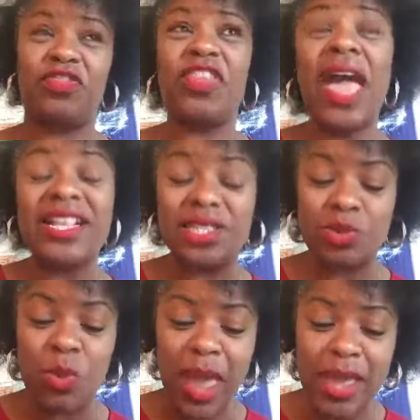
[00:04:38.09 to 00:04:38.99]
That's
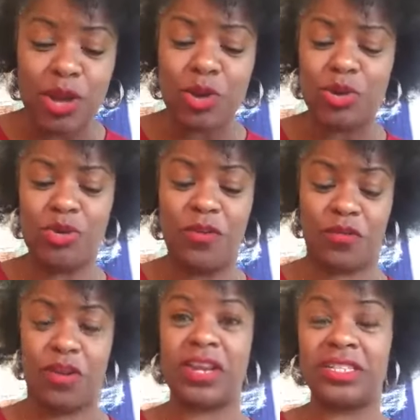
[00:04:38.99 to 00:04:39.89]
way cool,
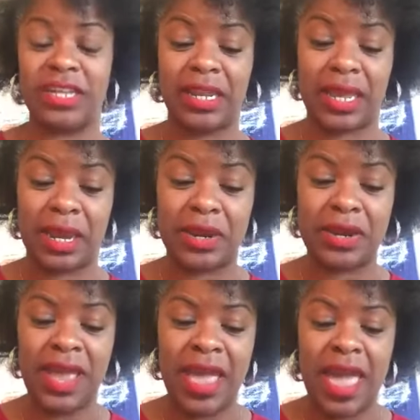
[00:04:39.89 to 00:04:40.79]
Frida declared,